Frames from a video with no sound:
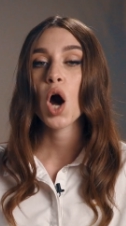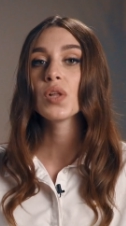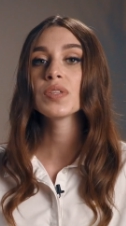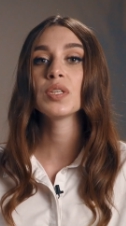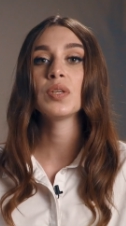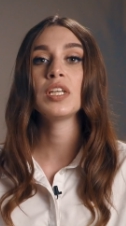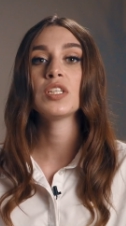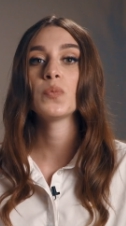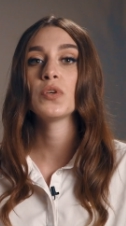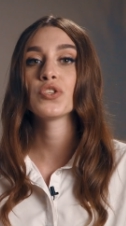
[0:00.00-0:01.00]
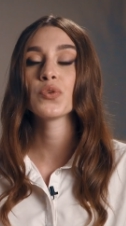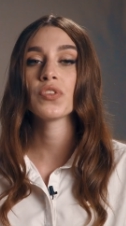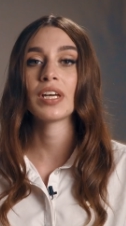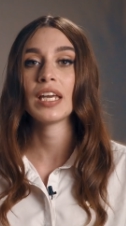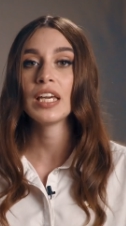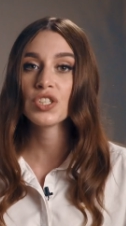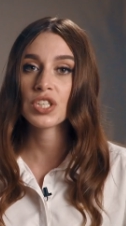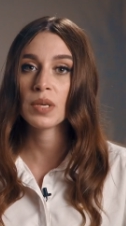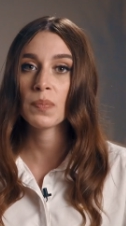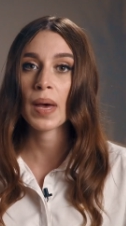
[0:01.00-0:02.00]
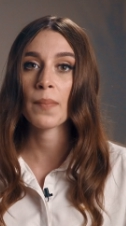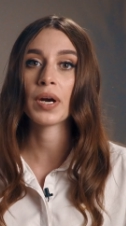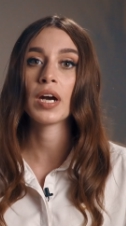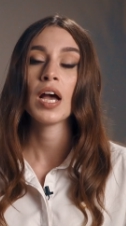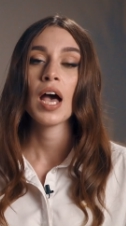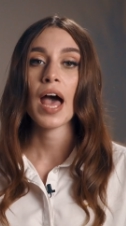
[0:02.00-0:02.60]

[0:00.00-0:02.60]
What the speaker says: Also, you need to be sure that each team member